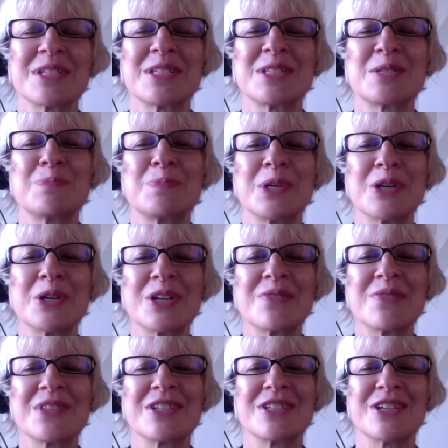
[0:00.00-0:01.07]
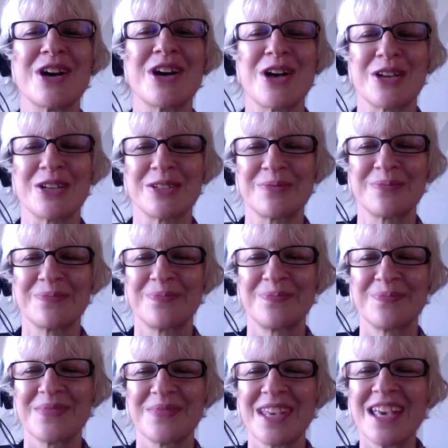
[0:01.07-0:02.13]
Spirit of the Dawn.
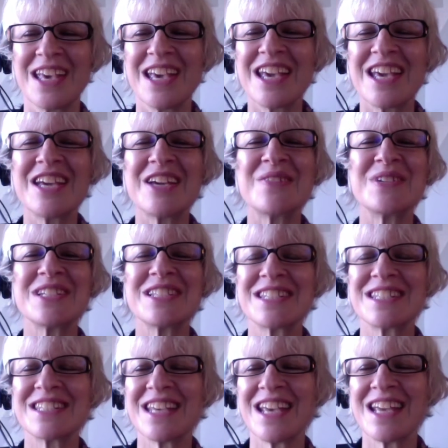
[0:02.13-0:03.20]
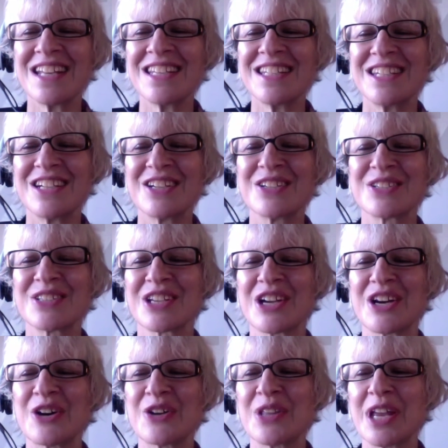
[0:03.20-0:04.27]
It was 10 years
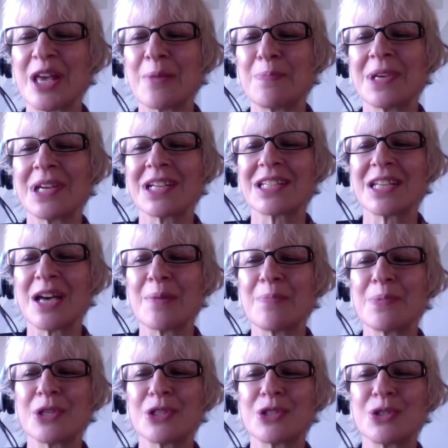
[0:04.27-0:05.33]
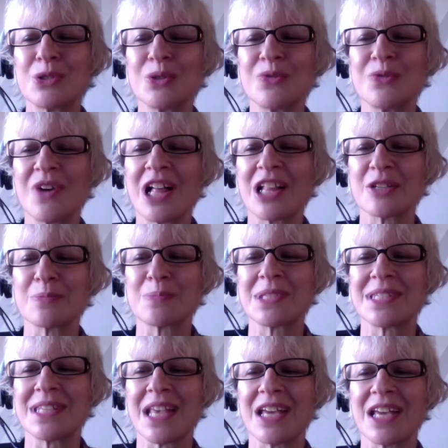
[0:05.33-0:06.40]
ago that I picked up the 2-volume
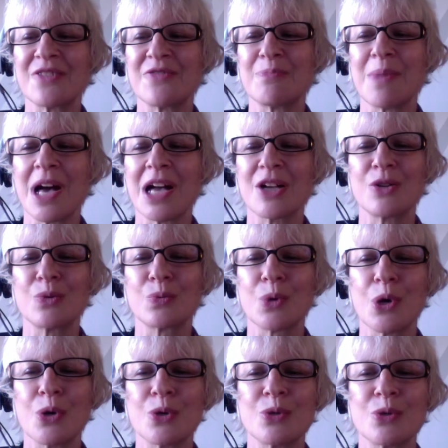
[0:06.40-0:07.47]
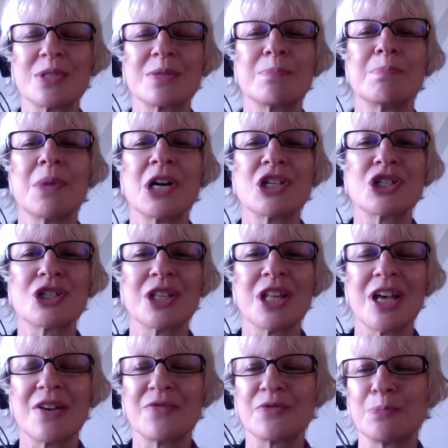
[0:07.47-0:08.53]
set of Michael Rhodes'
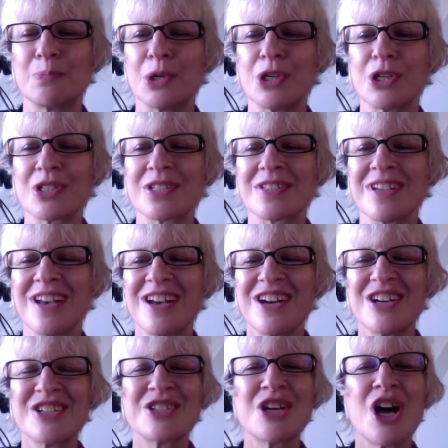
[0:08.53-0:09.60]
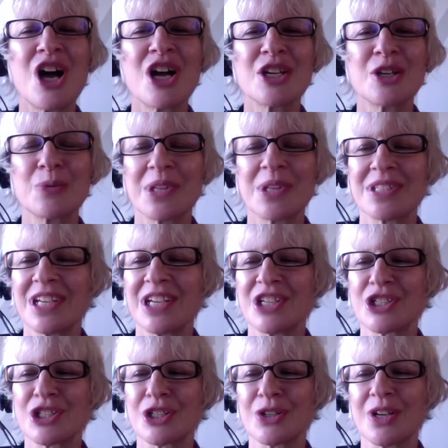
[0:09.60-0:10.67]
much-loved books, Talking with
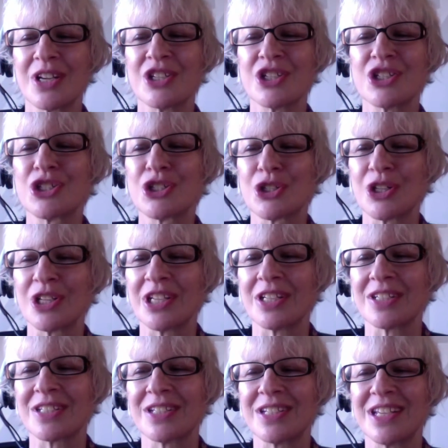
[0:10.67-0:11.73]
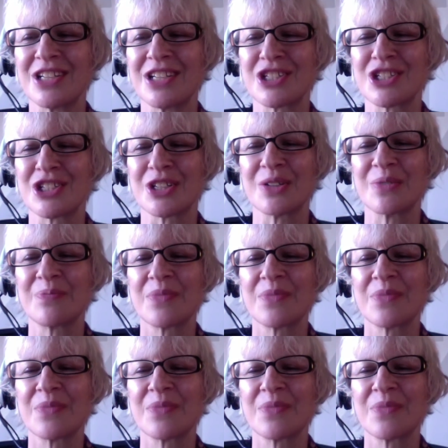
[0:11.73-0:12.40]
Nature and Journey into Nature.